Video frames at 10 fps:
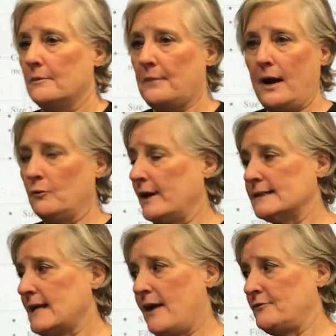Bite
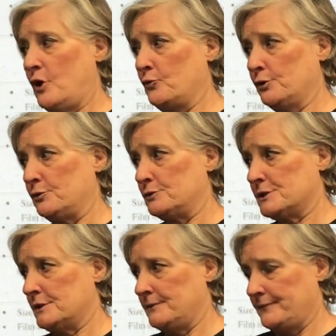wings have no
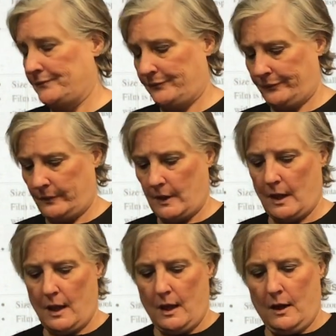roots.
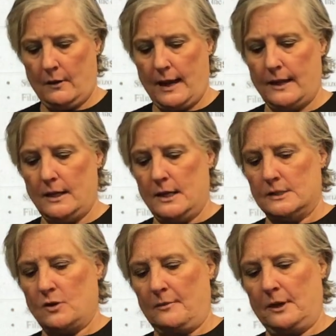Okay,
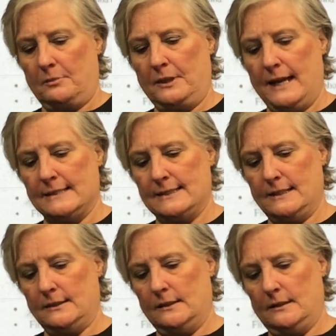so I'm gonna place
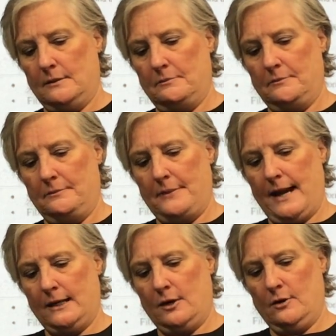it
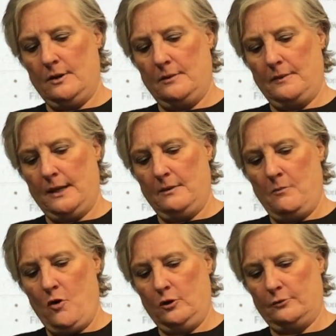back here in the
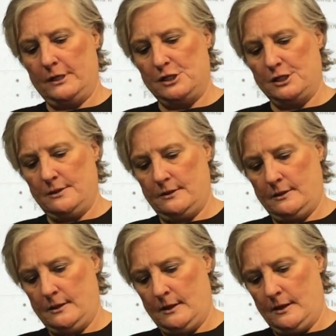molar region,
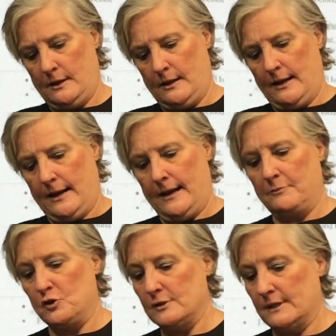and
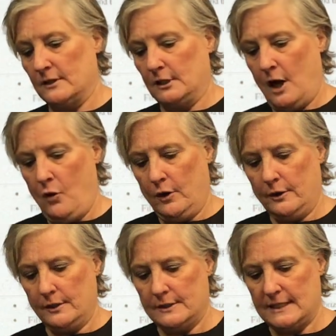I'm using the
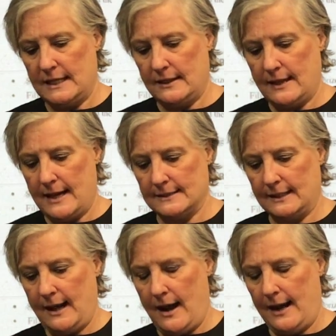lower teeth as a
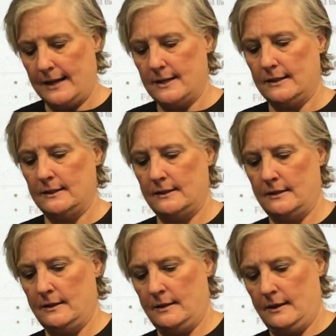guide,
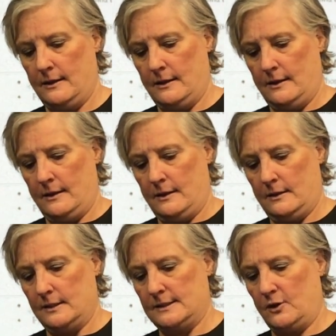
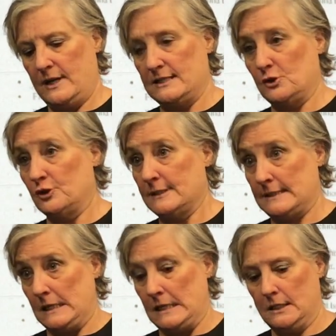because they're easier to
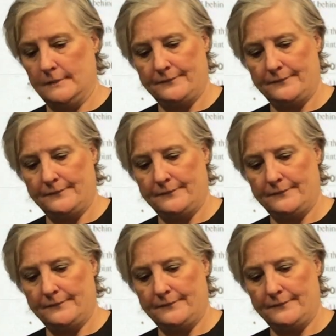see.